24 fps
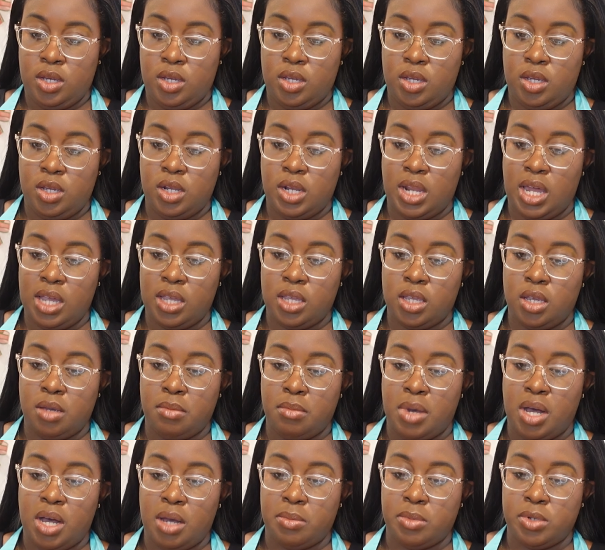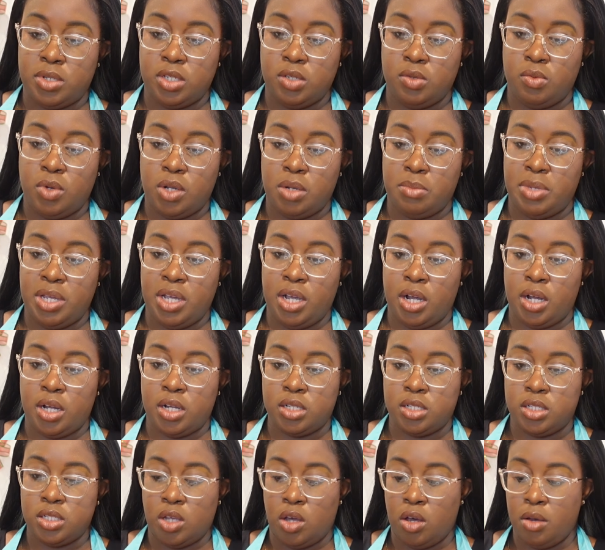You like your mama. You want to be
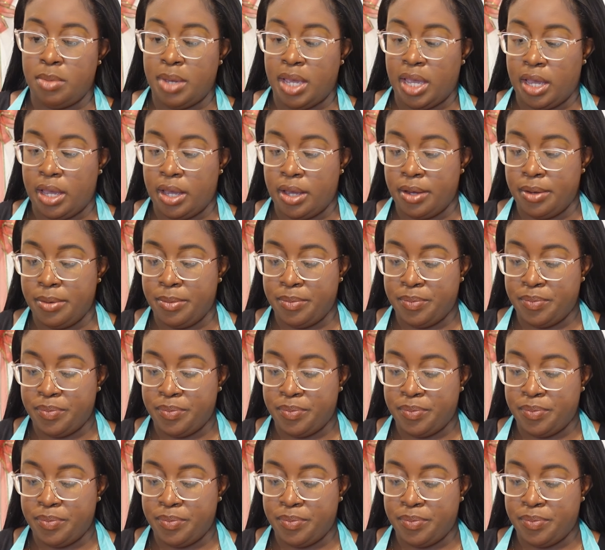heard so bad.